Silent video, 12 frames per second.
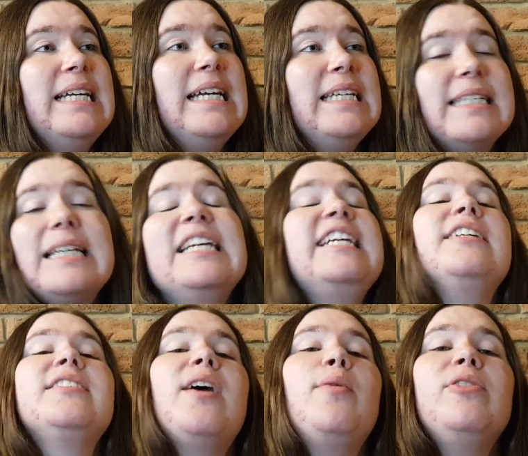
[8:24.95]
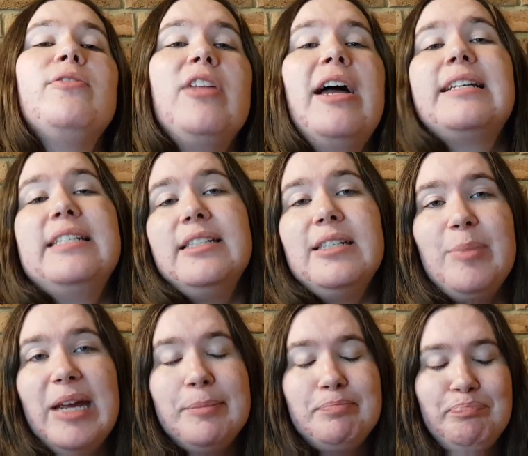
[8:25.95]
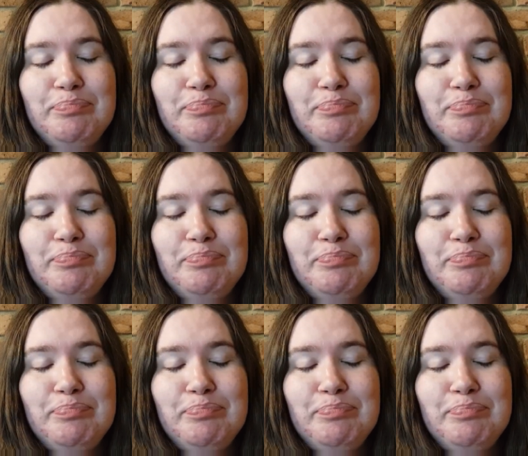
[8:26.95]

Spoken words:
as clean as I would have liked it to be.